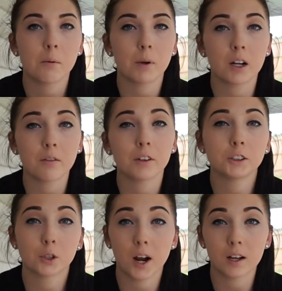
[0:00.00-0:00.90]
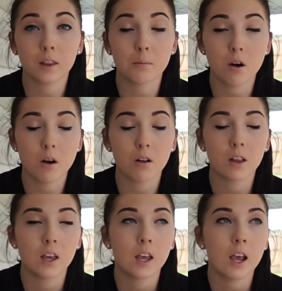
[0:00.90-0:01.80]
but I definitely tracked them all.
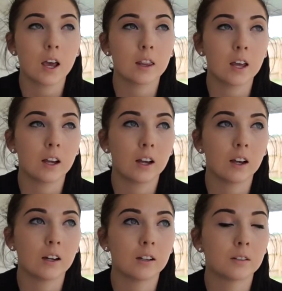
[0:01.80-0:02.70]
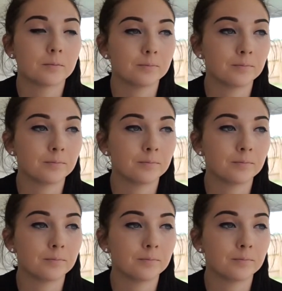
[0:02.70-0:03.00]
And